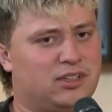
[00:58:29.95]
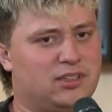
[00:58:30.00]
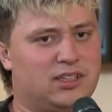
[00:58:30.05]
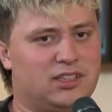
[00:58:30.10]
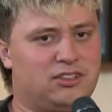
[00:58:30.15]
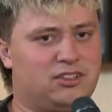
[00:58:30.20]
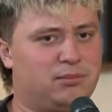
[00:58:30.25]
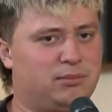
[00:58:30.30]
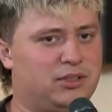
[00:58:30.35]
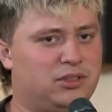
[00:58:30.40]

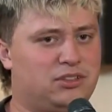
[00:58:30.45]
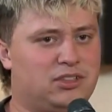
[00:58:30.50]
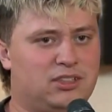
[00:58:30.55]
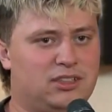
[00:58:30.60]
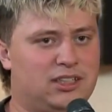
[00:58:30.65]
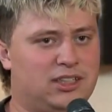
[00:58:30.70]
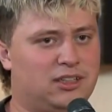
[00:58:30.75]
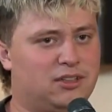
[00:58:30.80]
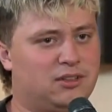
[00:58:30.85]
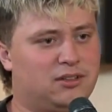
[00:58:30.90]
distribution
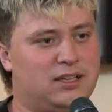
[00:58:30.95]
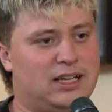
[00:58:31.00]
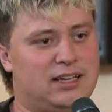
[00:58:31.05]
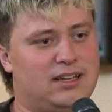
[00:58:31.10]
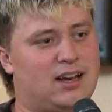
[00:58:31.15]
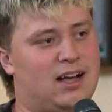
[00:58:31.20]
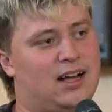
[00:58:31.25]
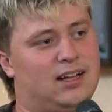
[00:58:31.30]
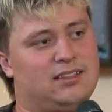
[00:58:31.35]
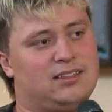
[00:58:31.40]
deal and
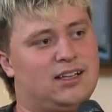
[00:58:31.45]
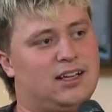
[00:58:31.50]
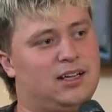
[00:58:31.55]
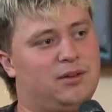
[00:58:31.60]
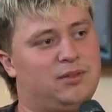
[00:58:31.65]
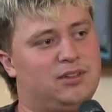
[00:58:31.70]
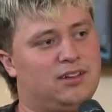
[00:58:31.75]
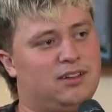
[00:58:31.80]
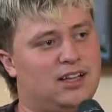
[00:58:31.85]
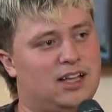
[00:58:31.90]
not sign
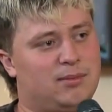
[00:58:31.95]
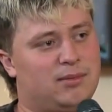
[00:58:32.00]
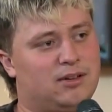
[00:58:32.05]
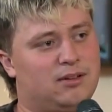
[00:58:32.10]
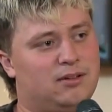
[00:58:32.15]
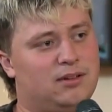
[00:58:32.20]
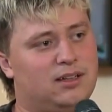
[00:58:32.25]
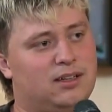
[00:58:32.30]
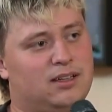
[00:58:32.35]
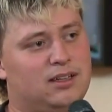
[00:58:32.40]
with a label,